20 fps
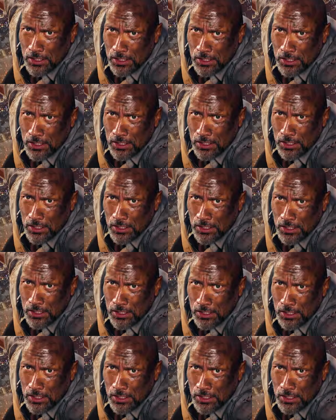
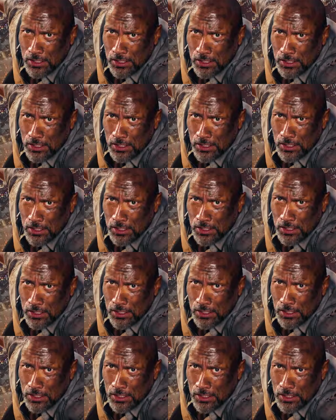
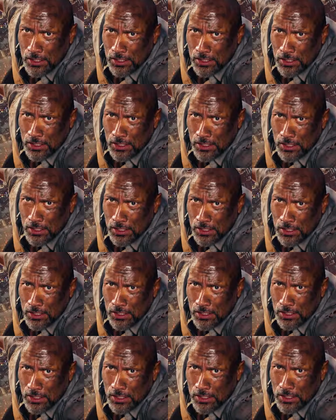
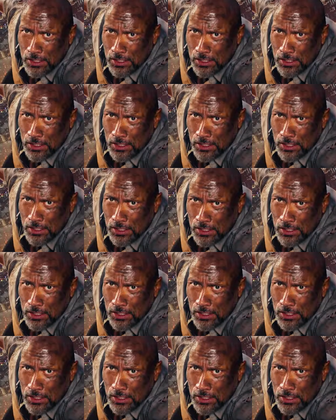No words are spoken by the person on screen.